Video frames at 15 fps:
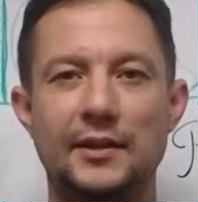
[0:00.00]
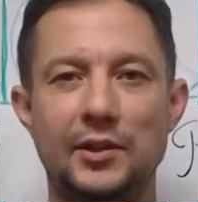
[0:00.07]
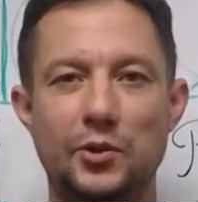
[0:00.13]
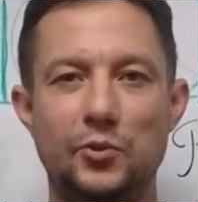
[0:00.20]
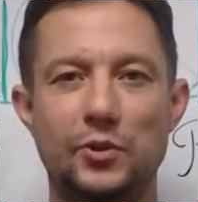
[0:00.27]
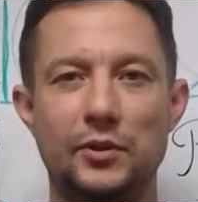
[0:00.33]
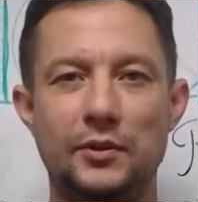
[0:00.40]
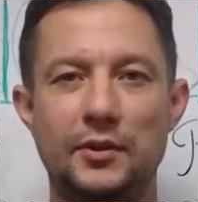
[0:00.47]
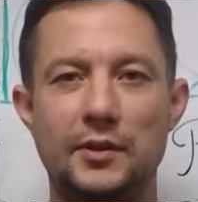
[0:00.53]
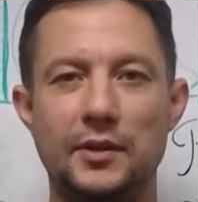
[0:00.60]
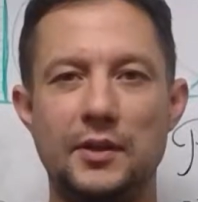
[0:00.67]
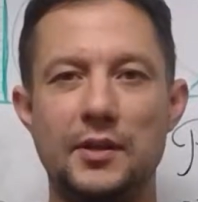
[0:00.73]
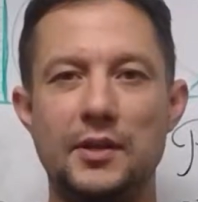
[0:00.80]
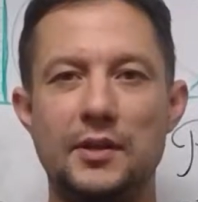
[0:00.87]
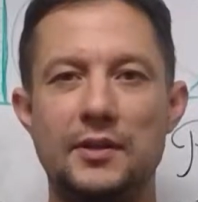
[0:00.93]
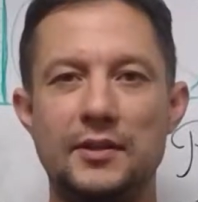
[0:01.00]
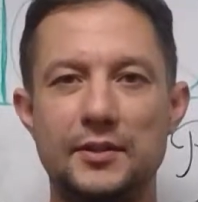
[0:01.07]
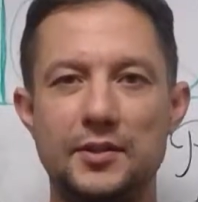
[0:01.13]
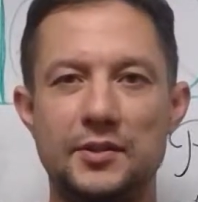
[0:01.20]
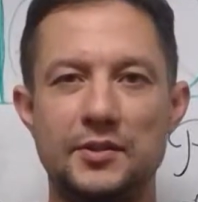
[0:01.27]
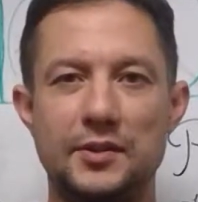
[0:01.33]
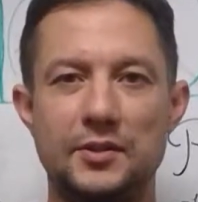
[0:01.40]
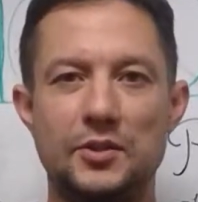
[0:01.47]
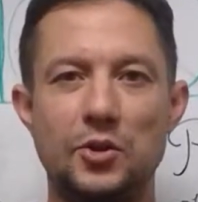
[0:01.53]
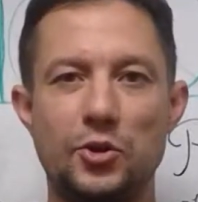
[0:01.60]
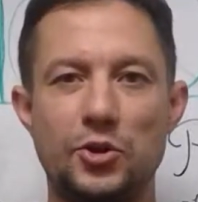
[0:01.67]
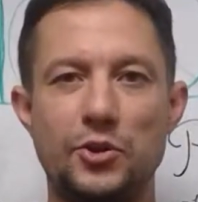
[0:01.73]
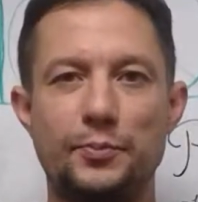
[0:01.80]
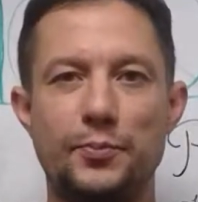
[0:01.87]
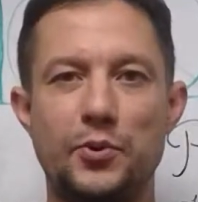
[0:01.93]
Hello world, this is the
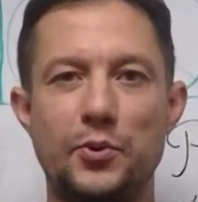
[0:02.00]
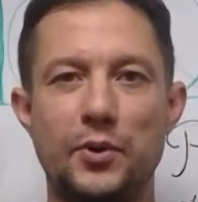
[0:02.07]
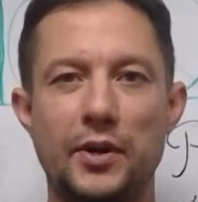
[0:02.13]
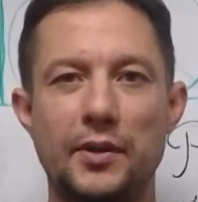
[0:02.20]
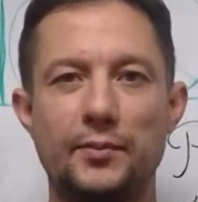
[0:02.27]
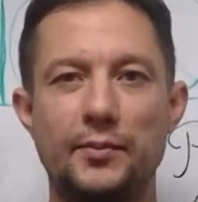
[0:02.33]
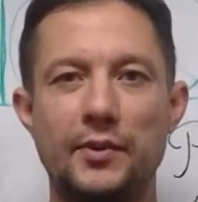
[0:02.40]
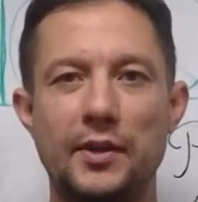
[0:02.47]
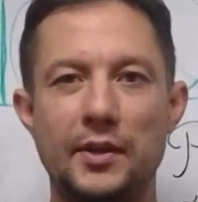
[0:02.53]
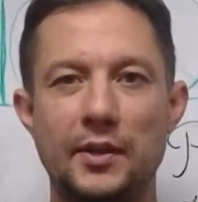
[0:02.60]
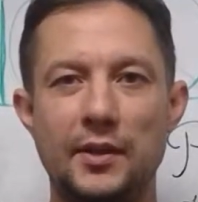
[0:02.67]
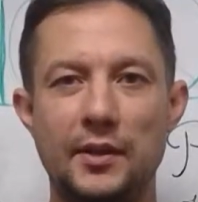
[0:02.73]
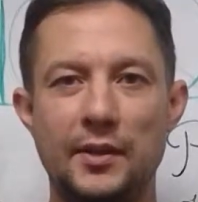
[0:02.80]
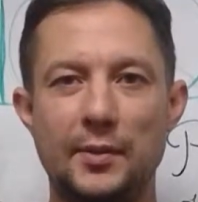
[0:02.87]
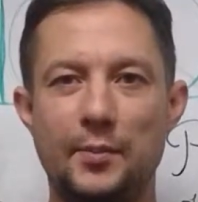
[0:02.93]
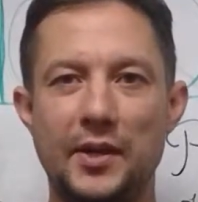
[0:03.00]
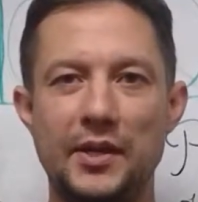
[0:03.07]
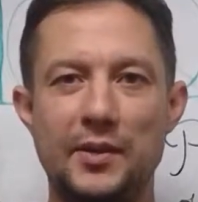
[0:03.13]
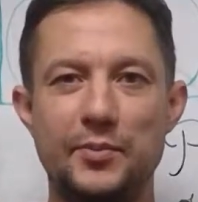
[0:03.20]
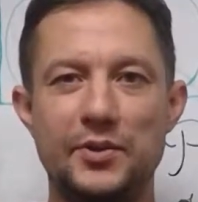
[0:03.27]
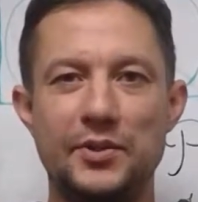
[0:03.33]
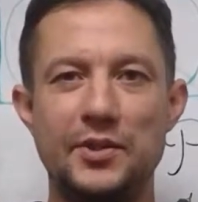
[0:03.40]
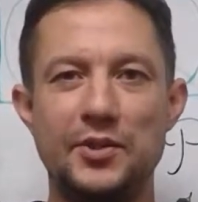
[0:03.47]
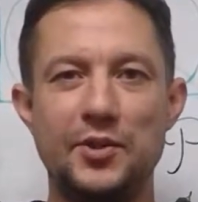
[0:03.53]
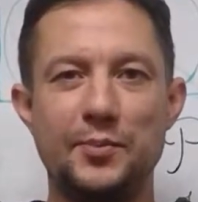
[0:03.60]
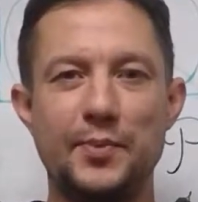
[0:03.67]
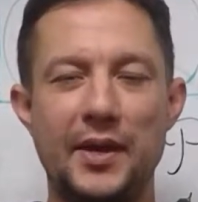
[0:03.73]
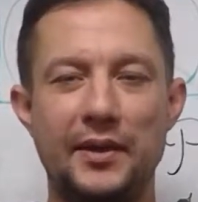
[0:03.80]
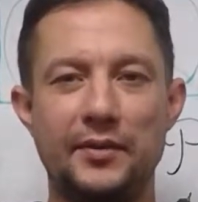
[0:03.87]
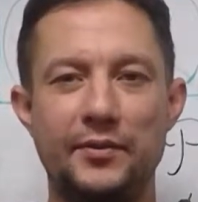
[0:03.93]
Starship program. My name is Nadir
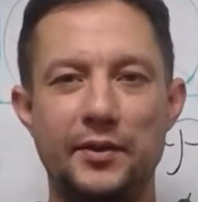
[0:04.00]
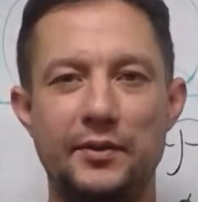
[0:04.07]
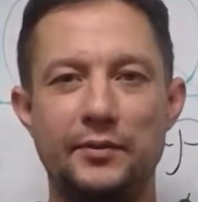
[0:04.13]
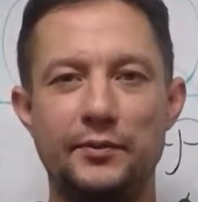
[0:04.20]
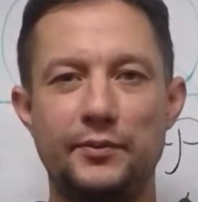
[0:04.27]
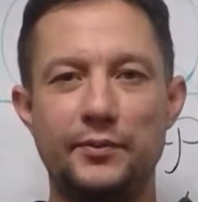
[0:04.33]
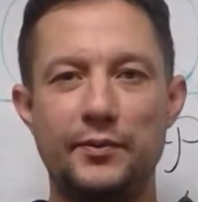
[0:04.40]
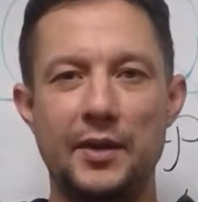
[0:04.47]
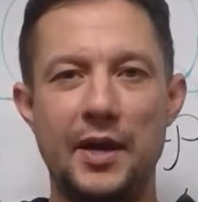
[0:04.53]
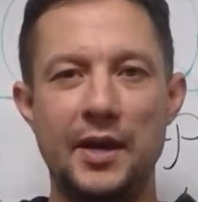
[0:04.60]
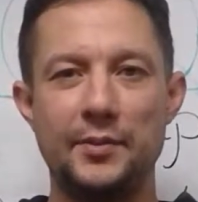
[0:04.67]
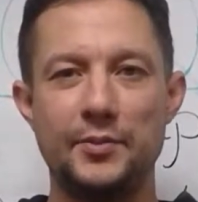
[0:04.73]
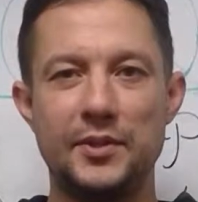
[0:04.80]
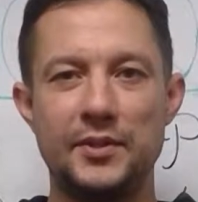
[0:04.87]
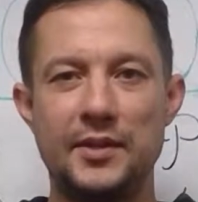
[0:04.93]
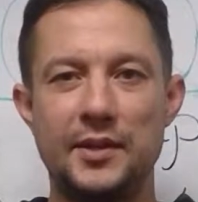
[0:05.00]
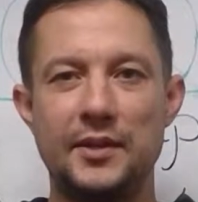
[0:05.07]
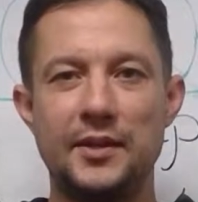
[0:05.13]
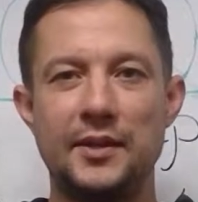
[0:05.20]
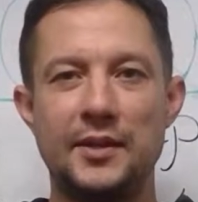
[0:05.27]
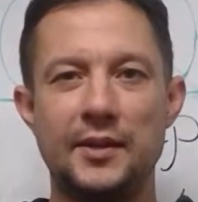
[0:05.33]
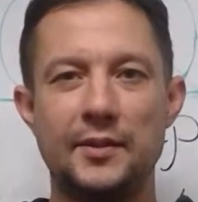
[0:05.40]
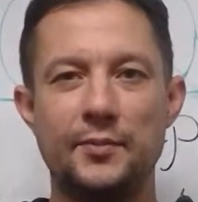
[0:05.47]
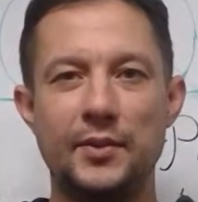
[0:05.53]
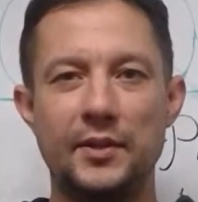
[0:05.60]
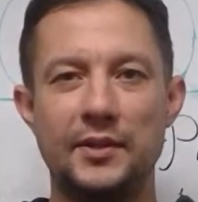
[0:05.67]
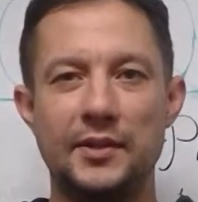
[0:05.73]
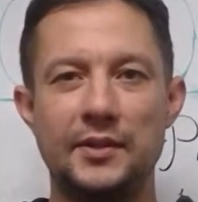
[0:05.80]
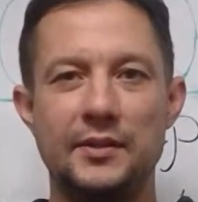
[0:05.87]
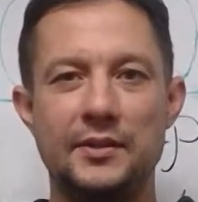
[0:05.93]
Bagaviyev. I am designing and
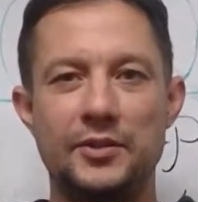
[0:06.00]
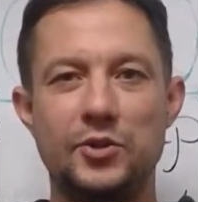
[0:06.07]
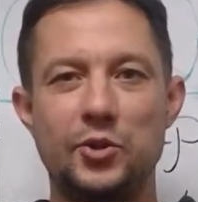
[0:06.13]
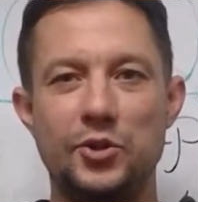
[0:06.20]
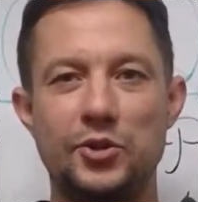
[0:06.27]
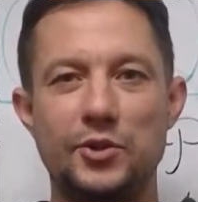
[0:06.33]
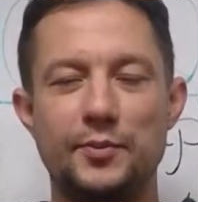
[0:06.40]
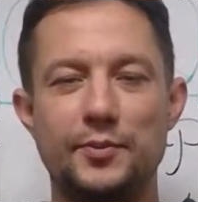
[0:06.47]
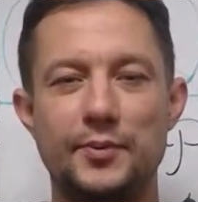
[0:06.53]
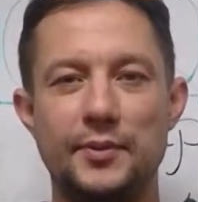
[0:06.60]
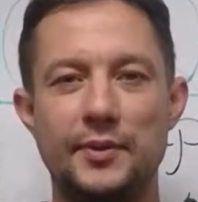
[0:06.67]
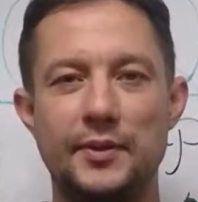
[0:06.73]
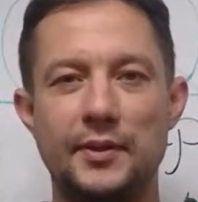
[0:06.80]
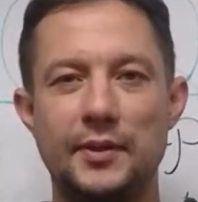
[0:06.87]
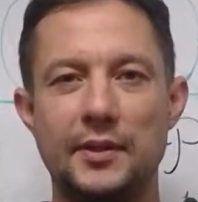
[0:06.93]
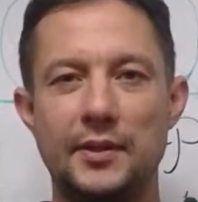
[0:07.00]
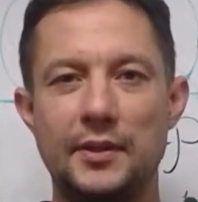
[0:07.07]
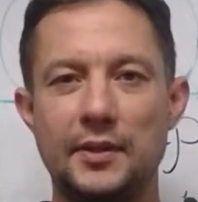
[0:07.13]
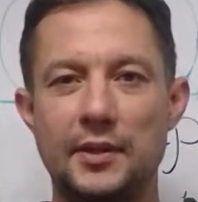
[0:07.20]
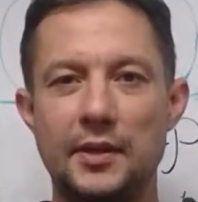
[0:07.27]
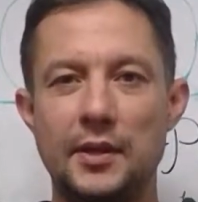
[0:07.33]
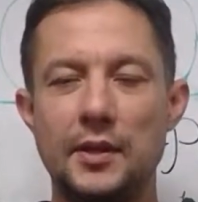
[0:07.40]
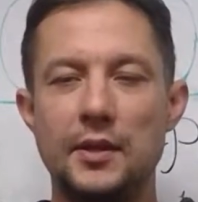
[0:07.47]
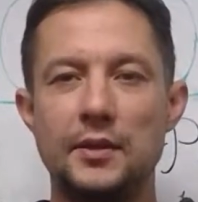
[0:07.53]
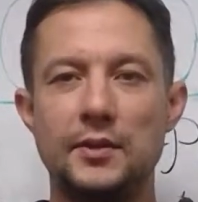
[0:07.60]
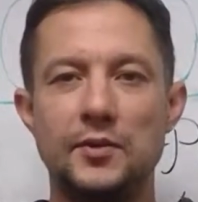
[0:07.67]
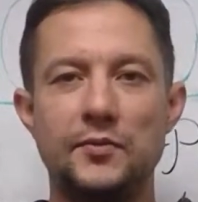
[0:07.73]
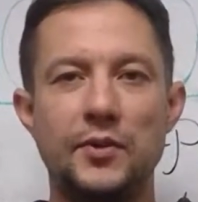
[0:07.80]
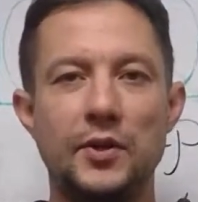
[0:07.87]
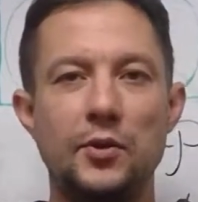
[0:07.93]
building the Starship.
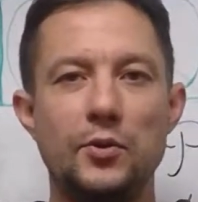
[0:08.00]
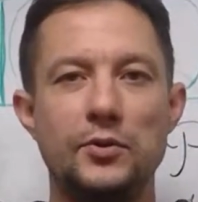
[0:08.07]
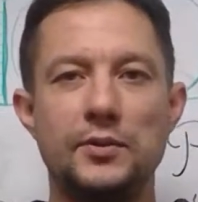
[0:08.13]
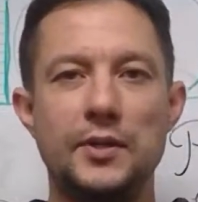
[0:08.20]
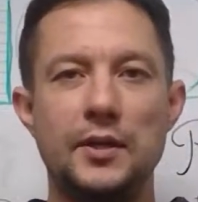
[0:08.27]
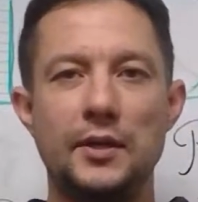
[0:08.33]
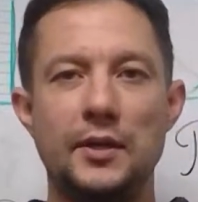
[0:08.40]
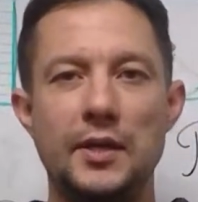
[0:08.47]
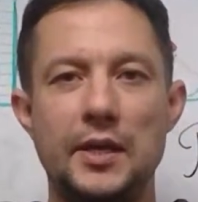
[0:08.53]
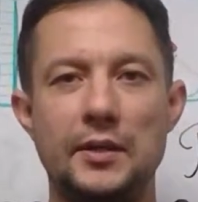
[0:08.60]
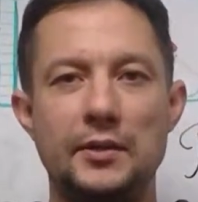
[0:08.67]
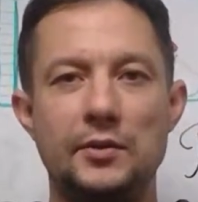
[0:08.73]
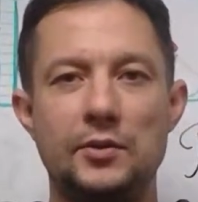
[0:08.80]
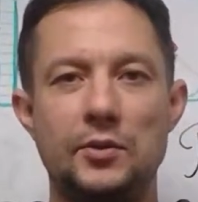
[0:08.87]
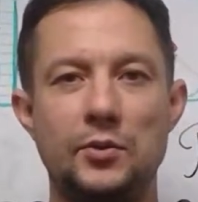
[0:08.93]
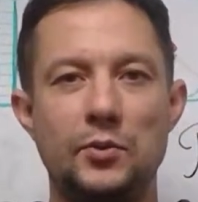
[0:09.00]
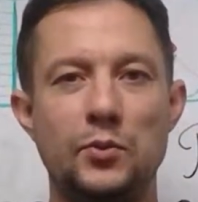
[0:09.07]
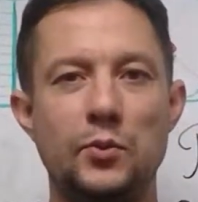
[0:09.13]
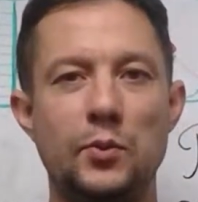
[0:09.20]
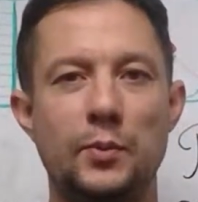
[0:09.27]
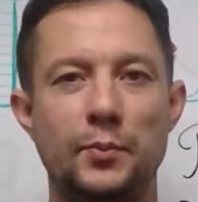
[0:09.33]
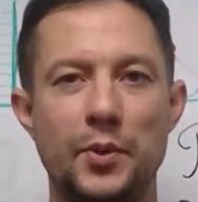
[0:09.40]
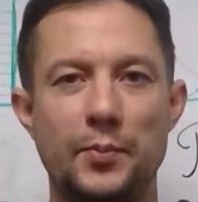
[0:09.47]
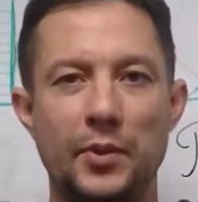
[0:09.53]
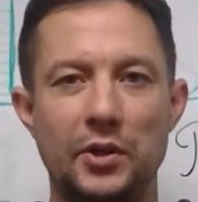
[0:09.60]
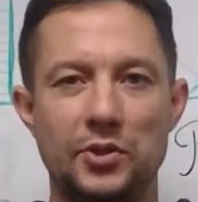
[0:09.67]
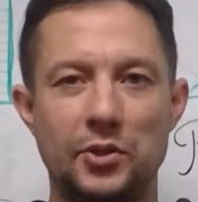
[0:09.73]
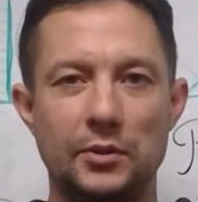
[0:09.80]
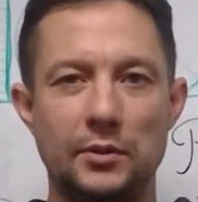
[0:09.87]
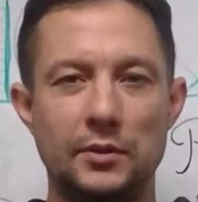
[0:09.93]
This video is dedicated to
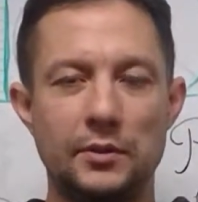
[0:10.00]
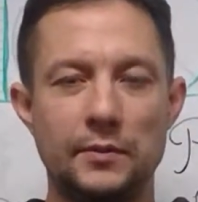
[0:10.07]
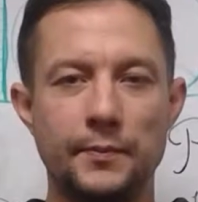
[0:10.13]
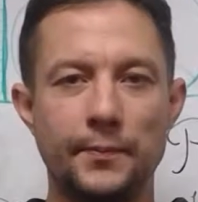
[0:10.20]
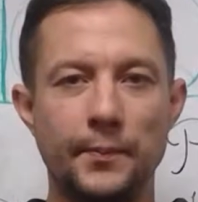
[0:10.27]
propulsion.